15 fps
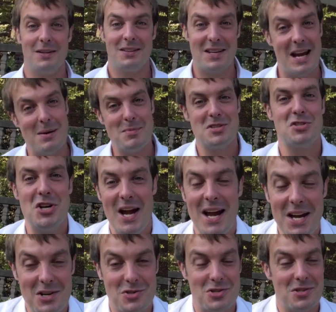Game has
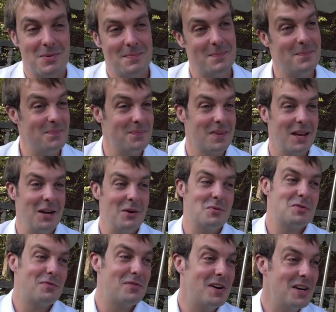changed, and it
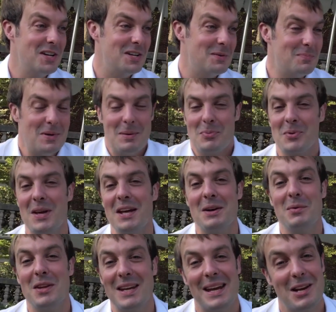was fun, and people got
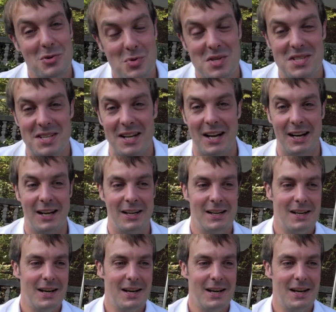really interested in it,